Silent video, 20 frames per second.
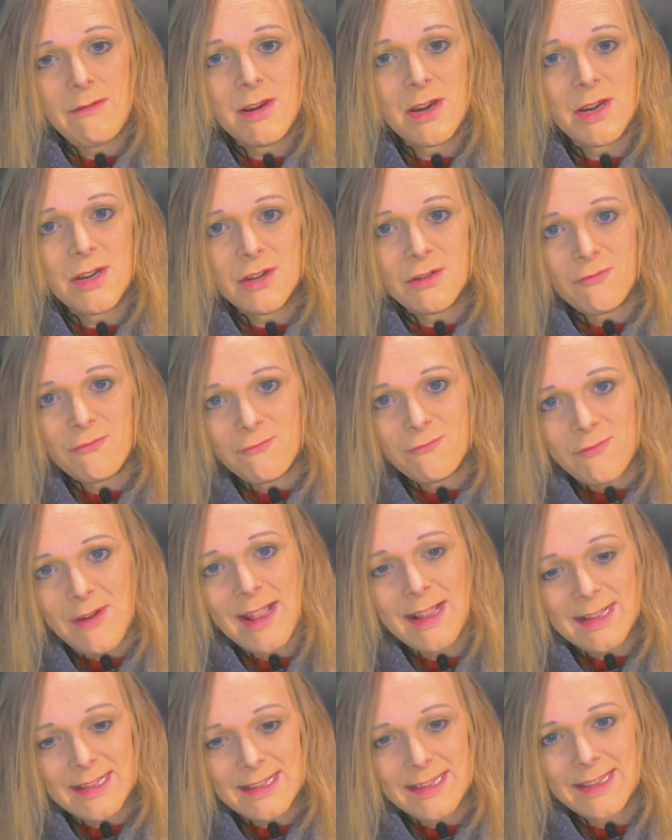it
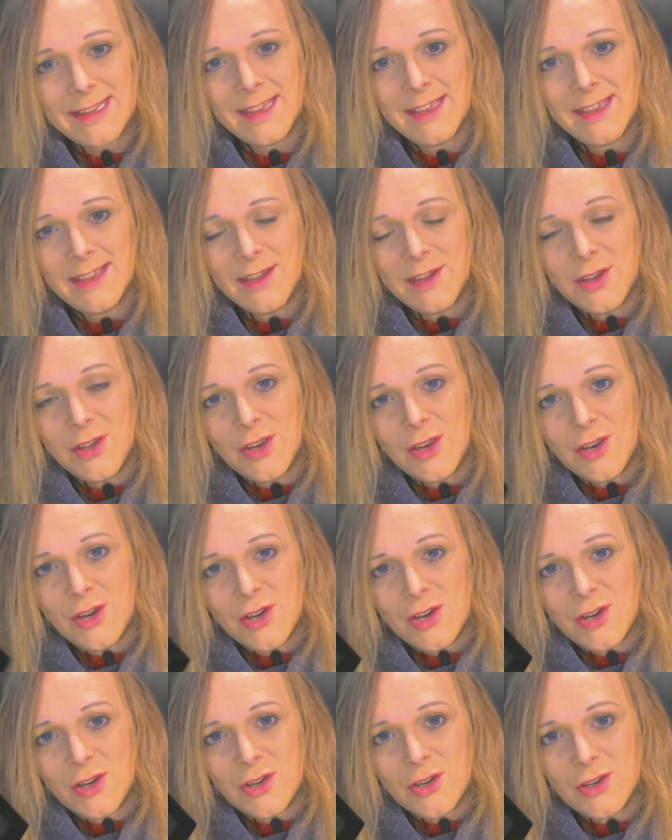directly
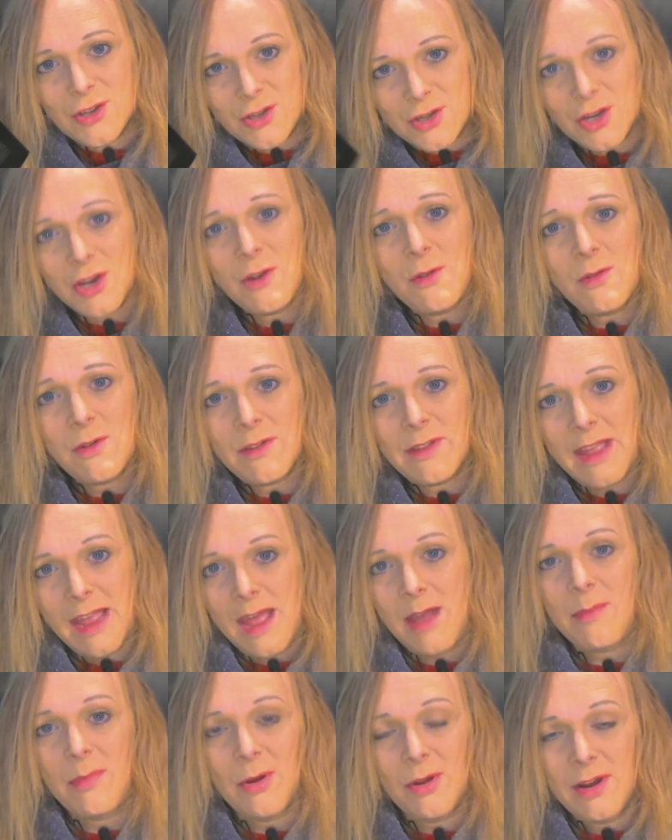to the
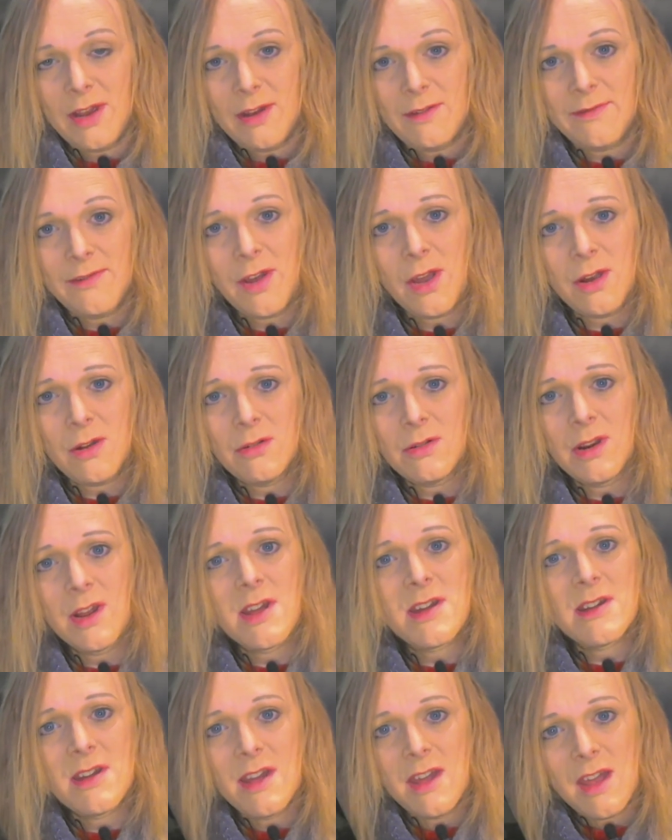app on our phone
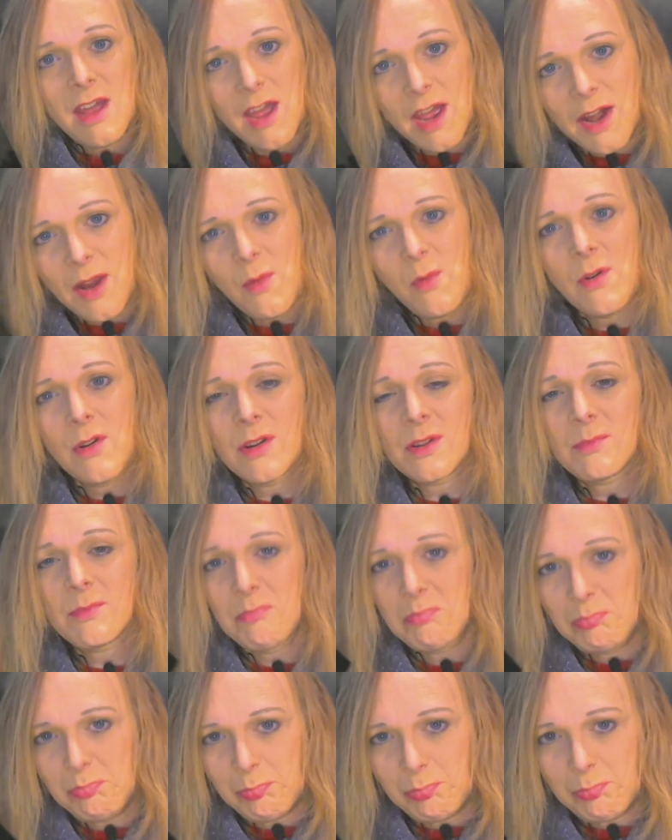and it works
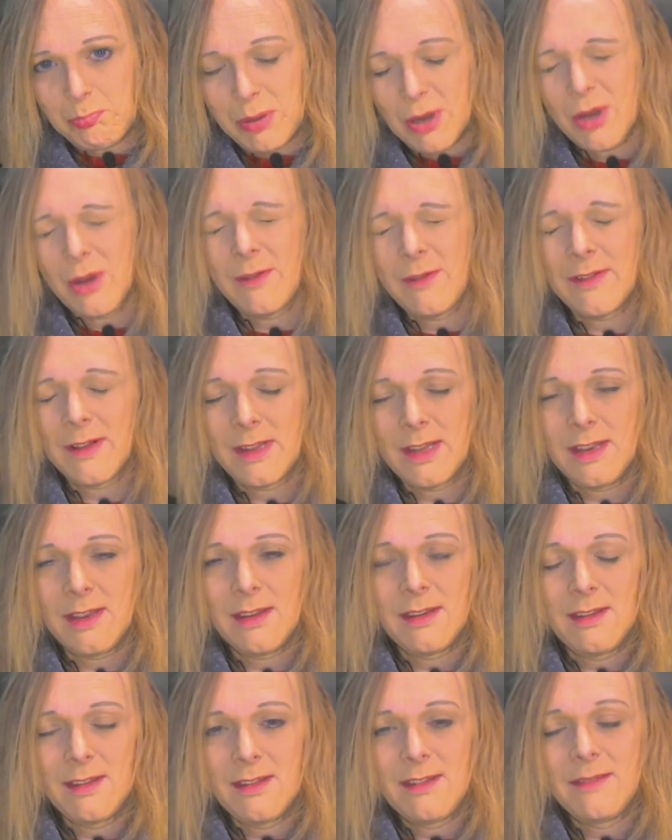perfectly.
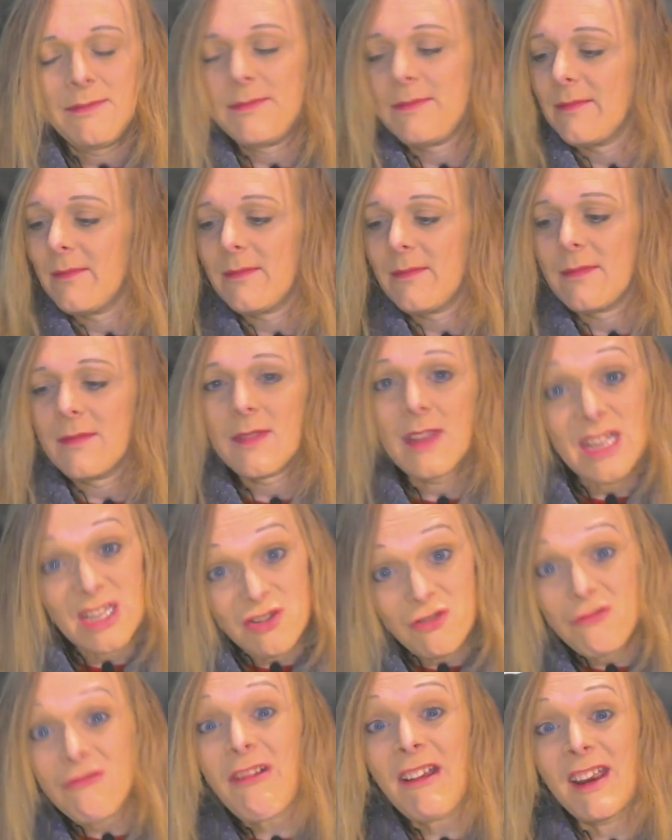It's
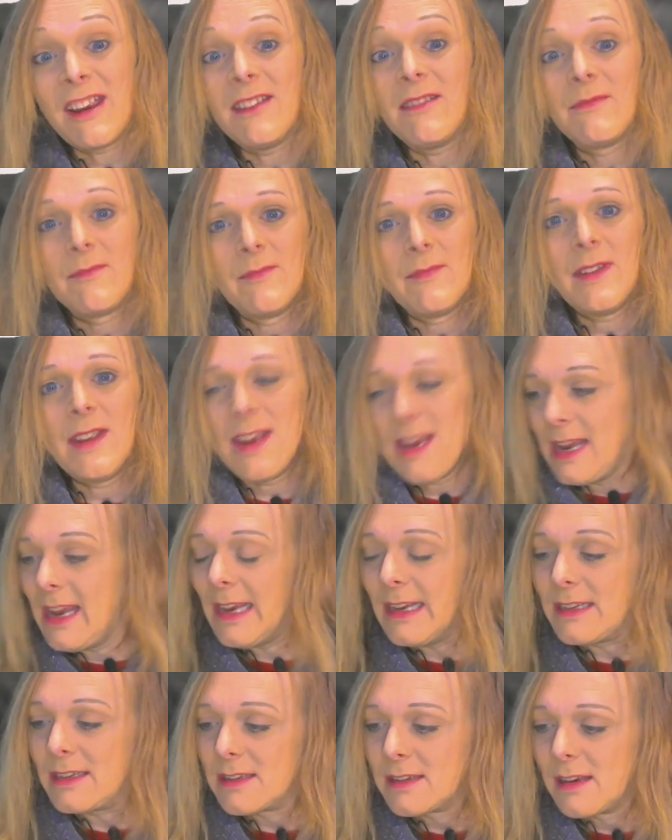great, it
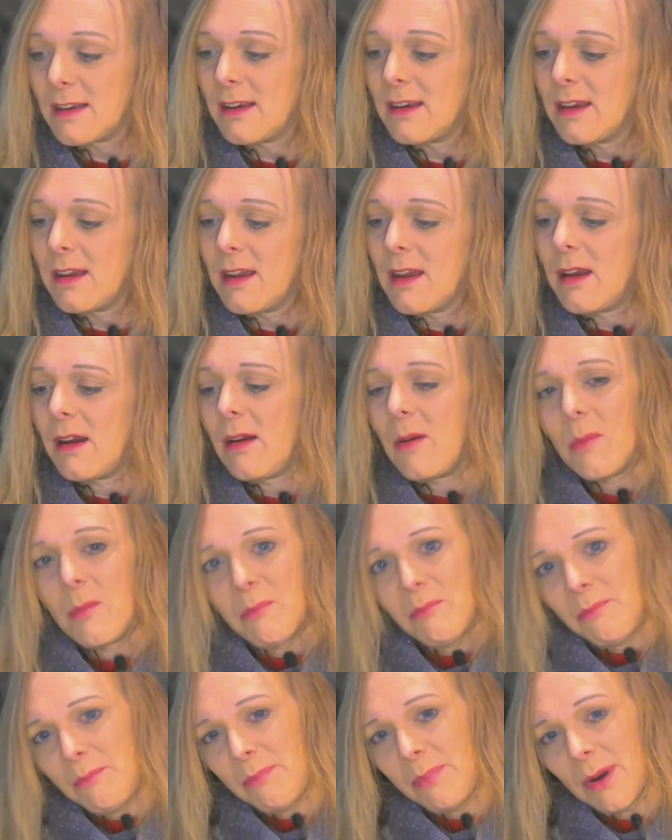is,
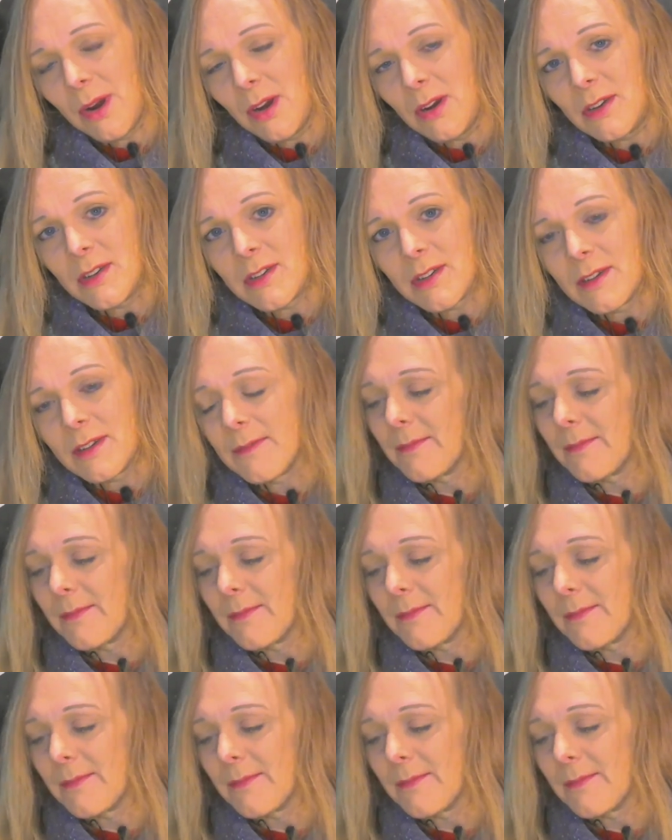but